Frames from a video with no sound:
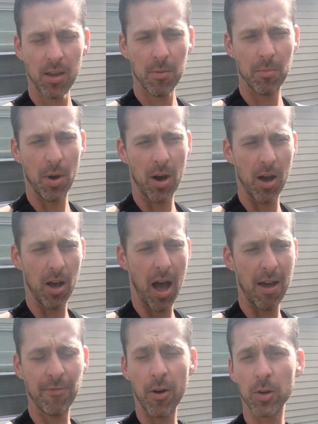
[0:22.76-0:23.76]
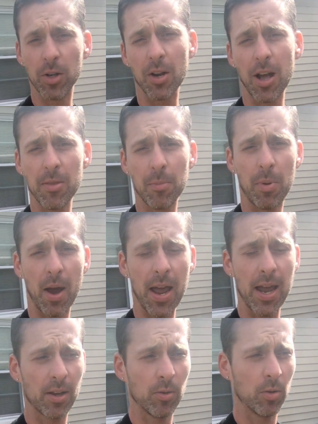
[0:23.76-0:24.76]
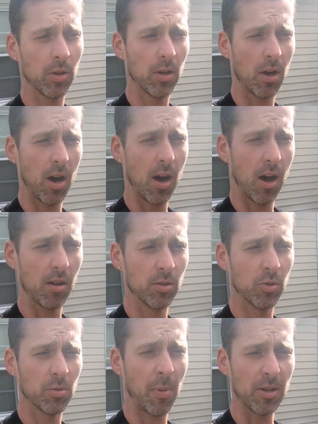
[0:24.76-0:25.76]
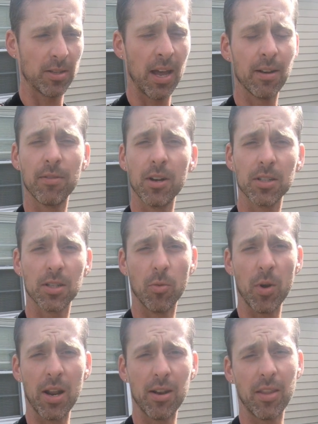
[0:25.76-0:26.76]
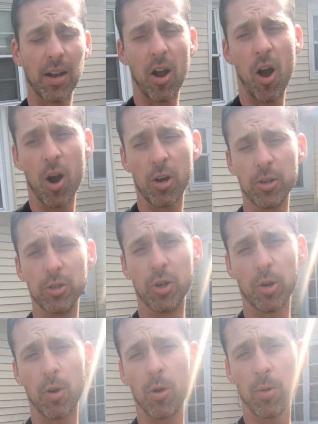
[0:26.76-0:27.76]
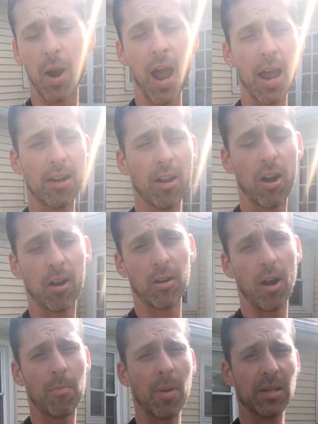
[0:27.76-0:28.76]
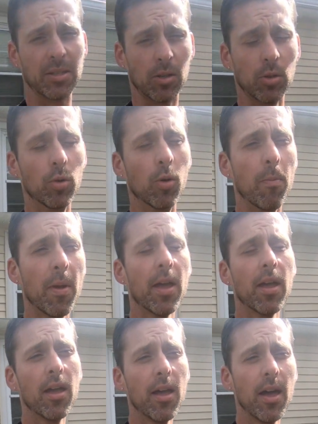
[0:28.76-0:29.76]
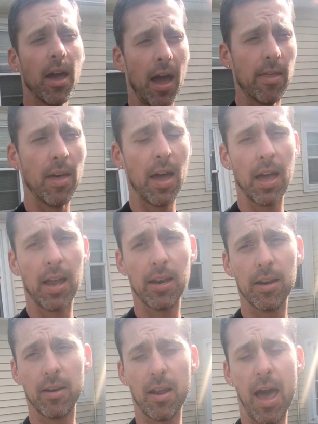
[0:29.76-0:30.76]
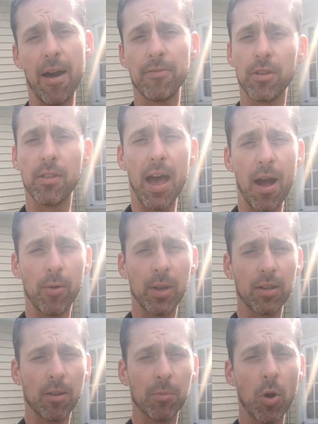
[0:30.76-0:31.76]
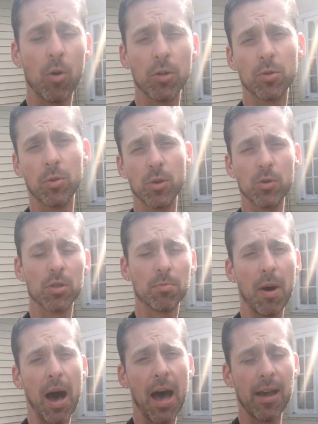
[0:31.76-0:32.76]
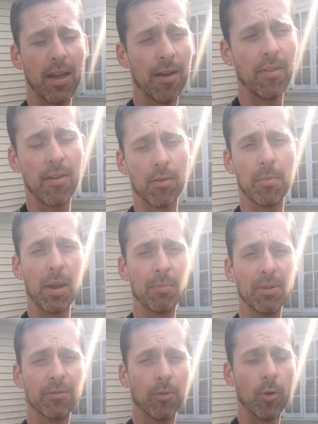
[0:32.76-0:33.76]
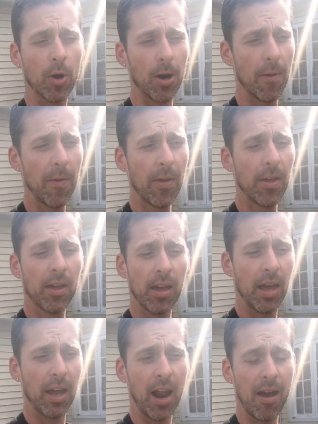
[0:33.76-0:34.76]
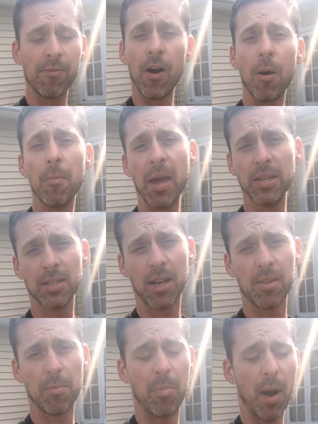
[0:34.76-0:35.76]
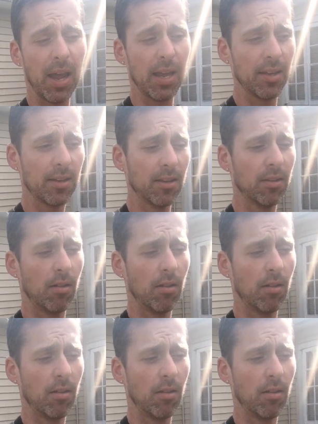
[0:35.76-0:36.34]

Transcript: But I felt good on the bike. There was about 10 of us and went on like a hard enduro ride, our basic loop, and then after that we ended up going to a new spot I've never been before, and I felt amazing on the bike.